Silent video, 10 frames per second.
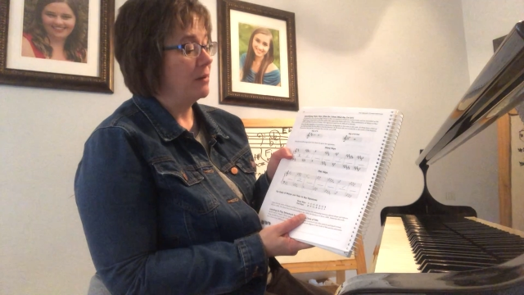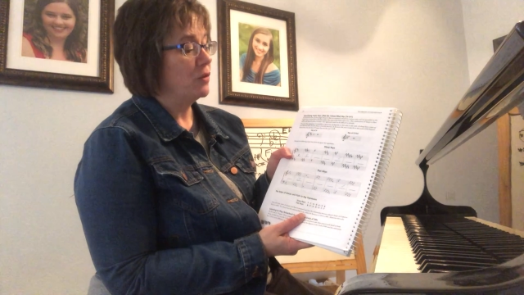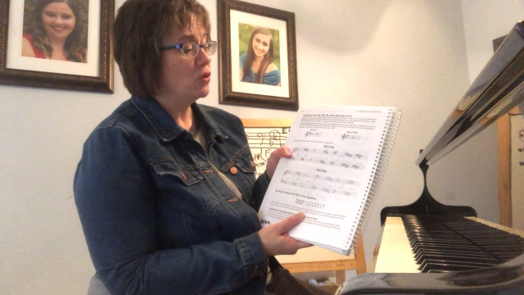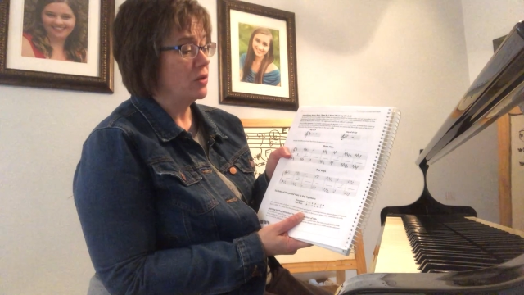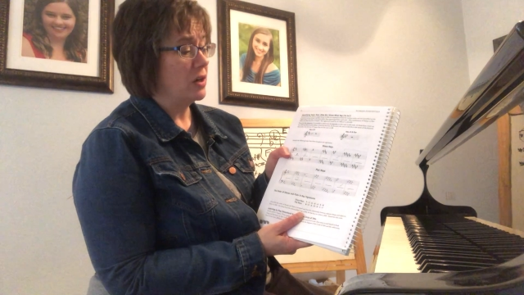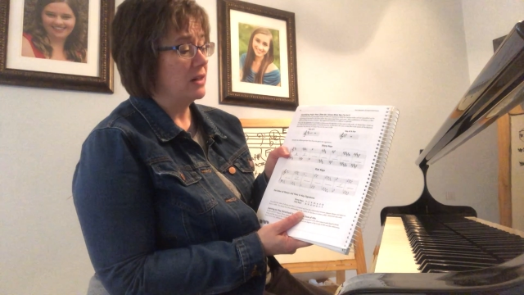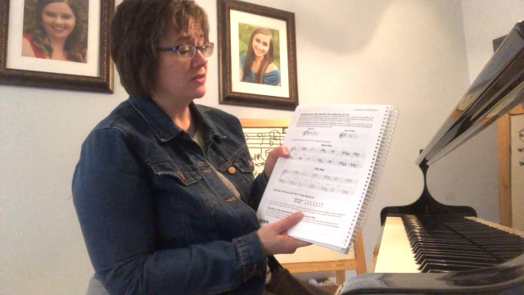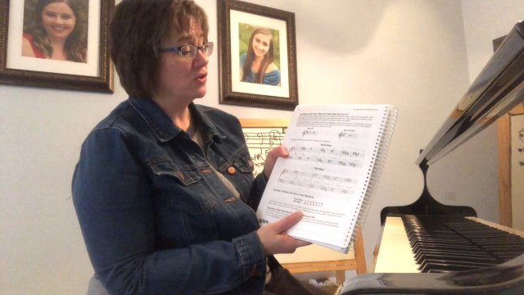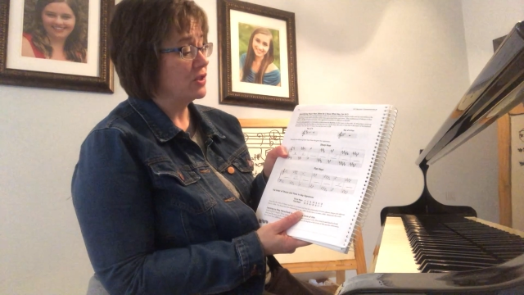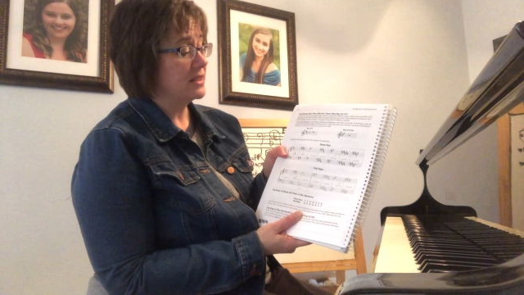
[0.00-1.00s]
You could
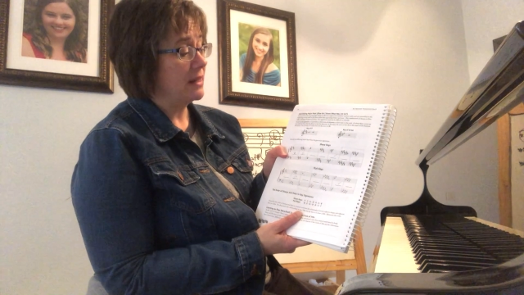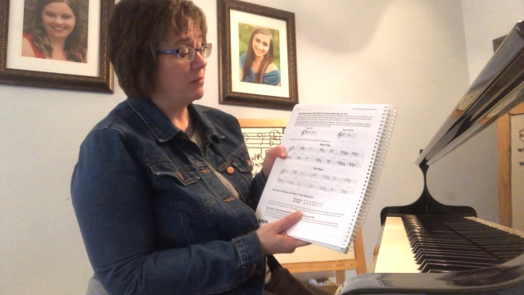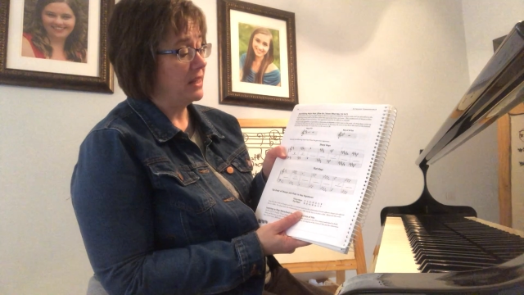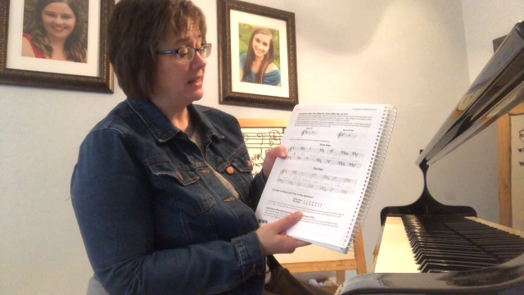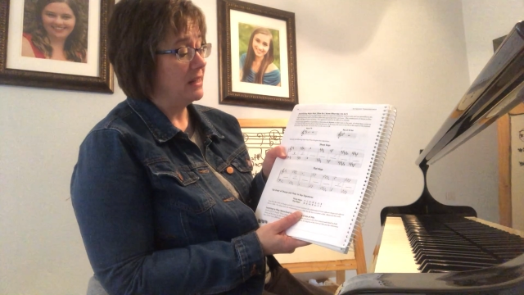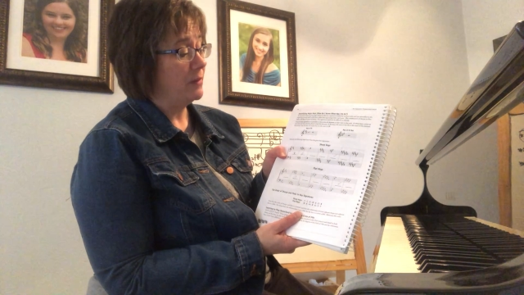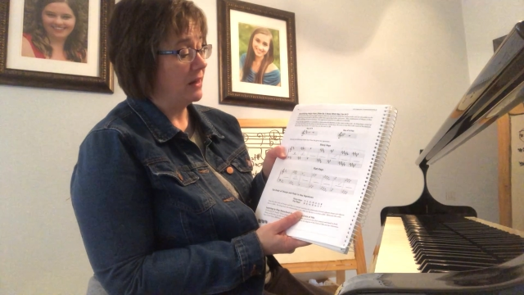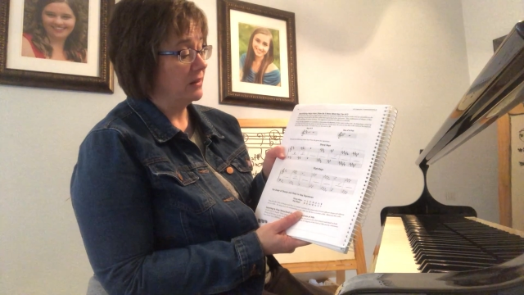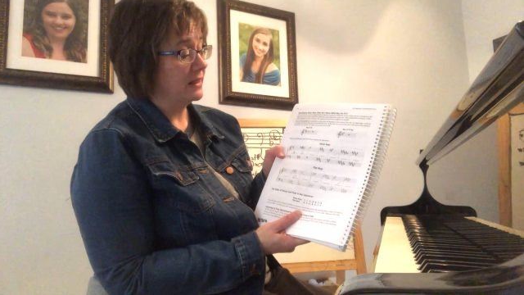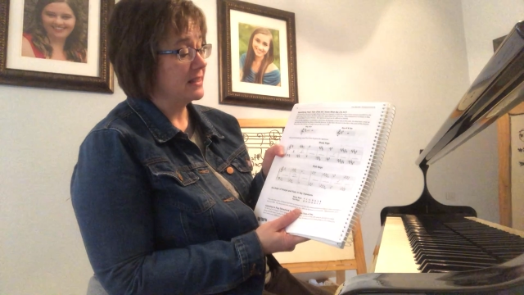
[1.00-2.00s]
also just send me an
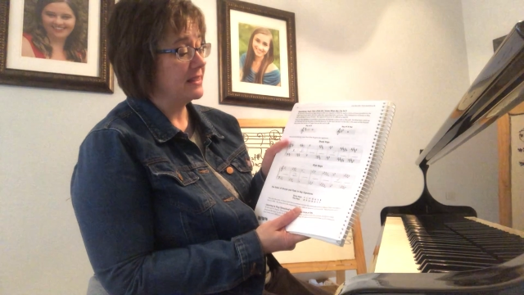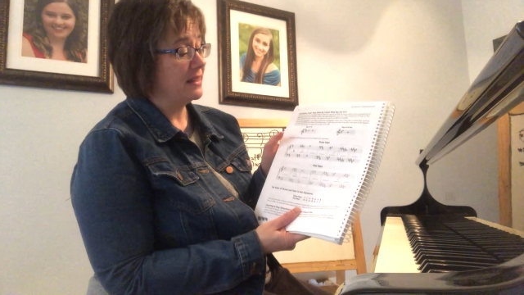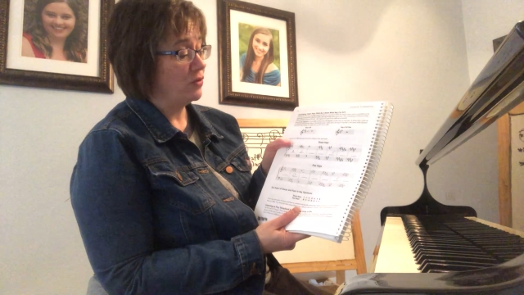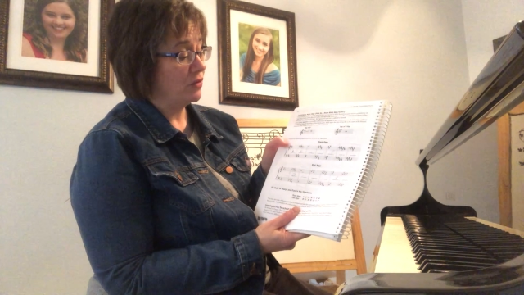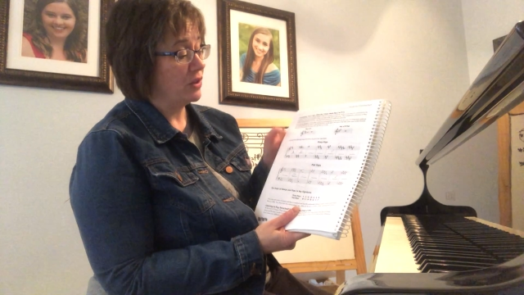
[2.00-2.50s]
email listing,